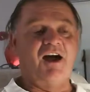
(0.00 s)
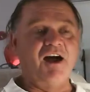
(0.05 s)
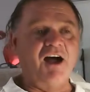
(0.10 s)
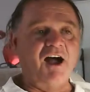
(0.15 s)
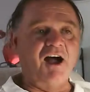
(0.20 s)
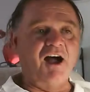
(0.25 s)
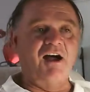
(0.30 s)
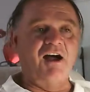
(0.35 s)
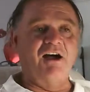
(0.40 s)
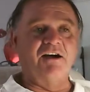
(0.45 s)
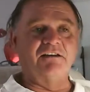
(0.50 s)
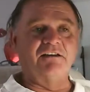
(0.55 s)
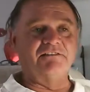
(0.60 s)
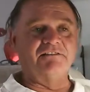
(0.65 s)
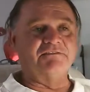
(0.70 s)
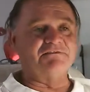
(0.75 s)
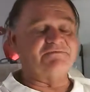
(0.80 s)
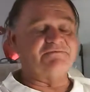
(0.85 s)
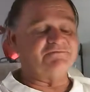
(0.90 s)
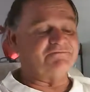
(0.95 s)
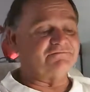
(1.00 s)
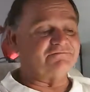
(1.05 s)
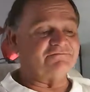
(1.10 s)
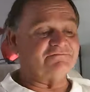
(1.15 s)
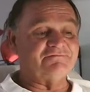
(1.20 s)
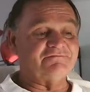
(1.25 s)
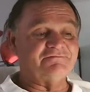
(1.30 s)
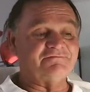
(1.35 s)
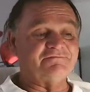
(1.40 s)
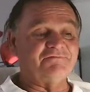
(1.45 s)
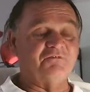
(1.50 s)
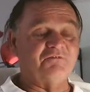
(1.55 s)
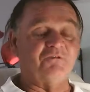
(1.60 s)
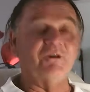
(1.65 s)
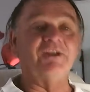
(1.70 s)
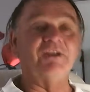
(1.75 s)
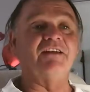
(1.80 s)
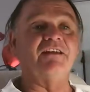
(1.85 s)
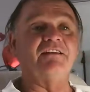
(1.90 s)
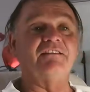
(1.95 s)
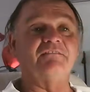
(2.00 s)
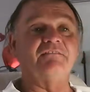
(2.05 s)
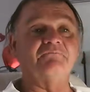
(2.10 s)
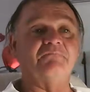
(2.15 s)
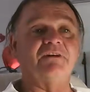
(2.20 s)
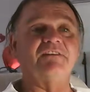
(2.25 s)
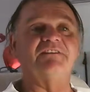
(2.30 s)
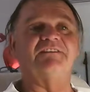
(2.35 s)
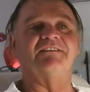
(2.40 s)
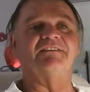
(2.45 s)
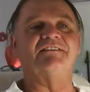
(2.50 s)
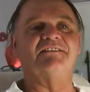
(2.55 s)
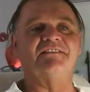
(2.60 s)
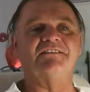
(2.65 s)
Uh, Regan Benson